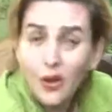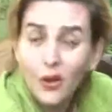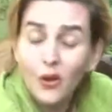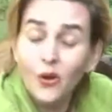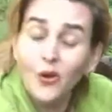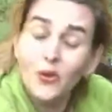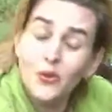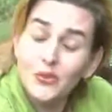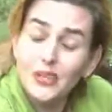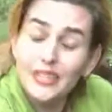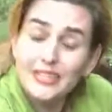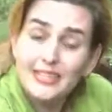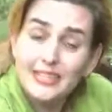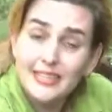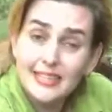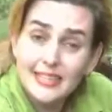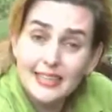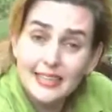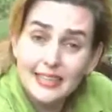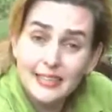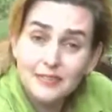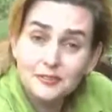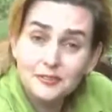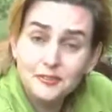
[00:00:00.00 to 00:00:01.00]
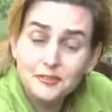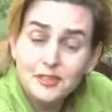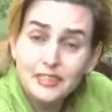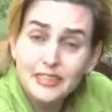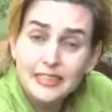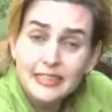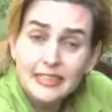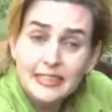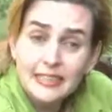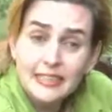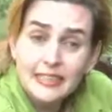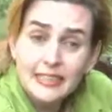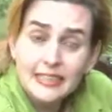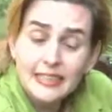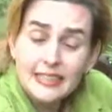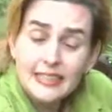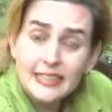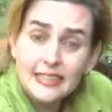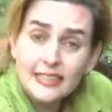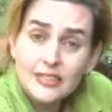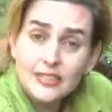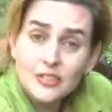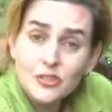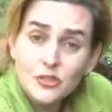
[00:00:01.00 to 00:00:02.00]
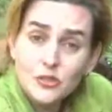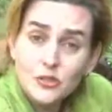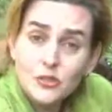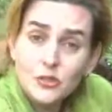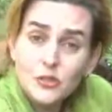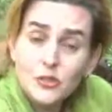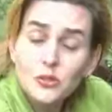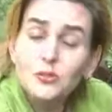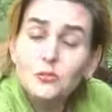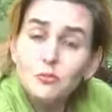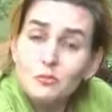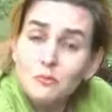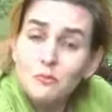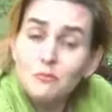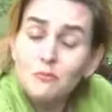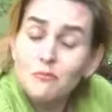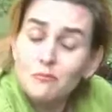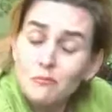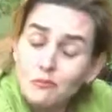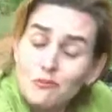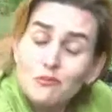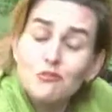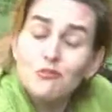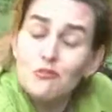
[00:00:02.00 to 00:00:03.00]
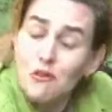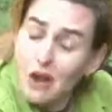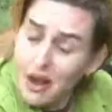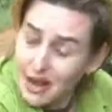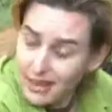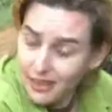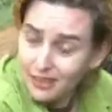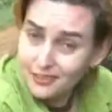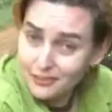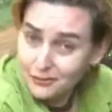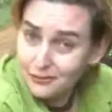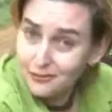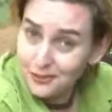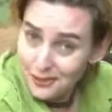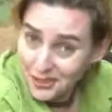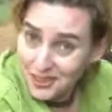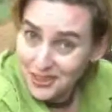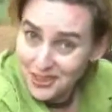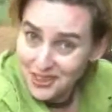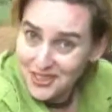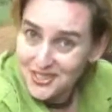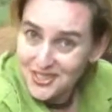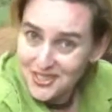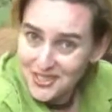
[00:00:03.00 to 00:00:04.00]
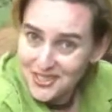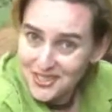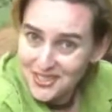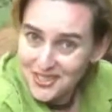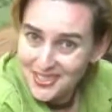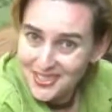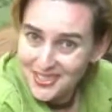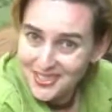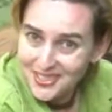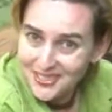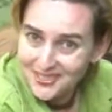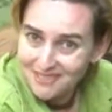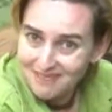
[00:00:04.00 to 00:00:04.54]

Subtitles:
all that's left is to try it first.